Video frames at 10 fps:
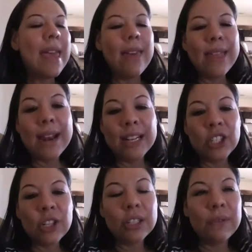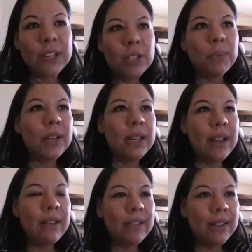and then I just finished putting
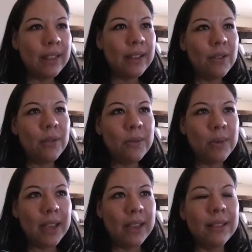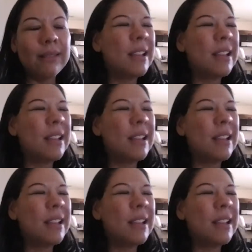everything away.